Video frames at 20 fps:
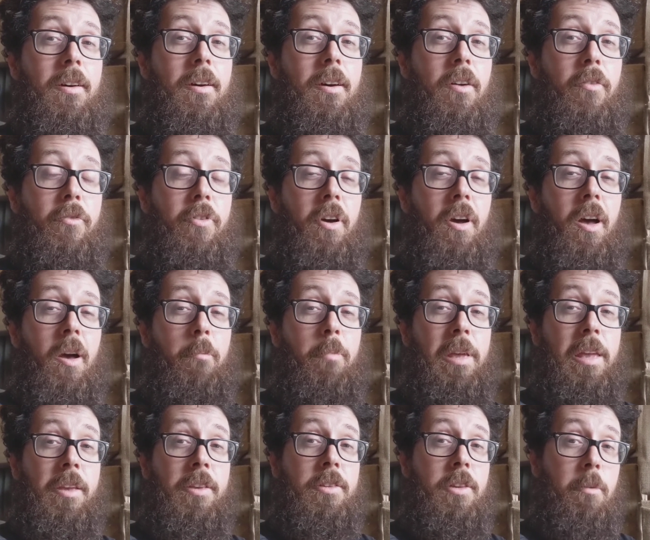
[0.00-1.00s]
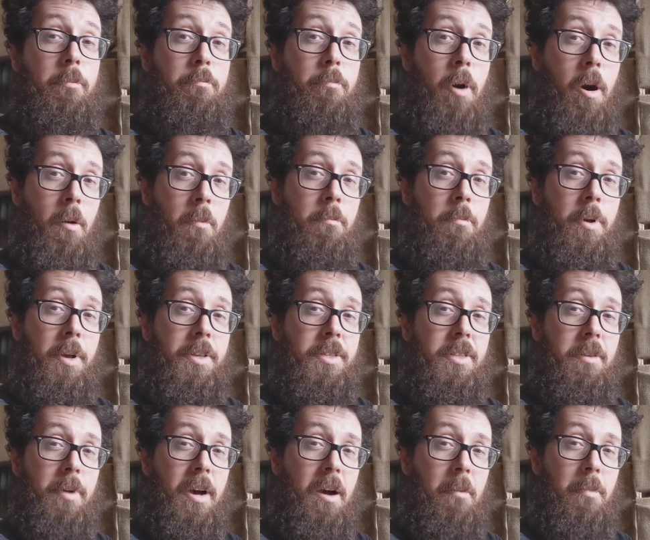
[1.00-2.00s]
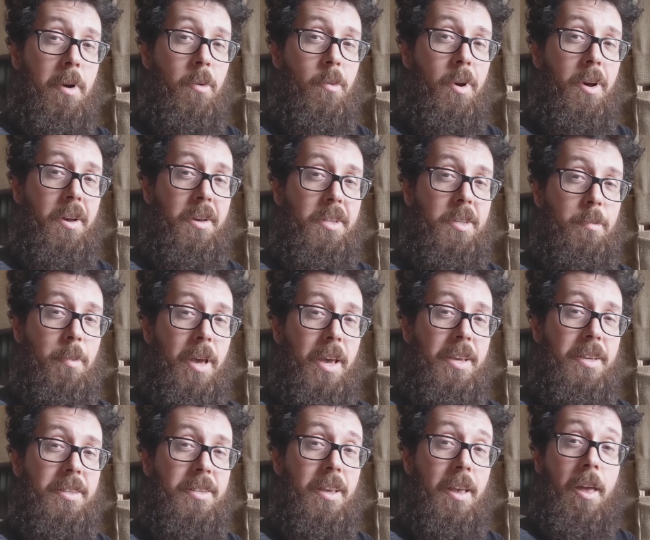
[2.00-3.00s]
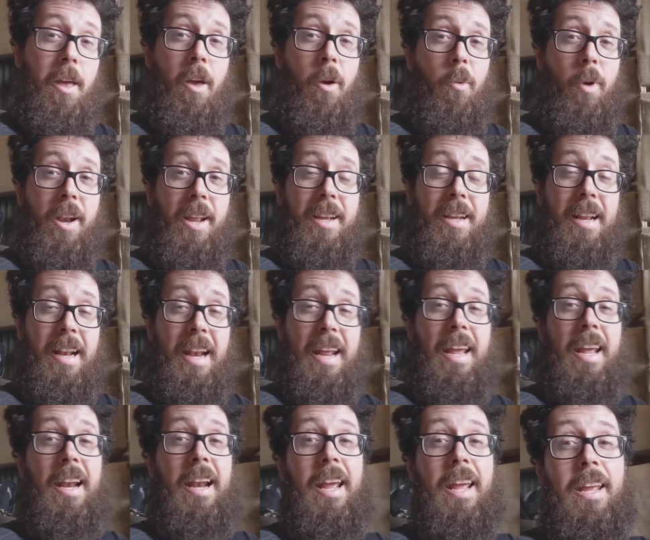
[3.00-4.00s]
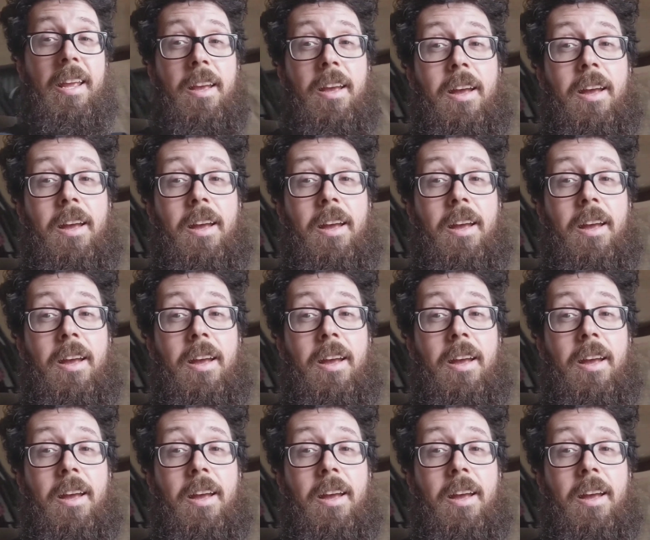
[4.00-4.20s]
for being so pompous about my workspace when it clearly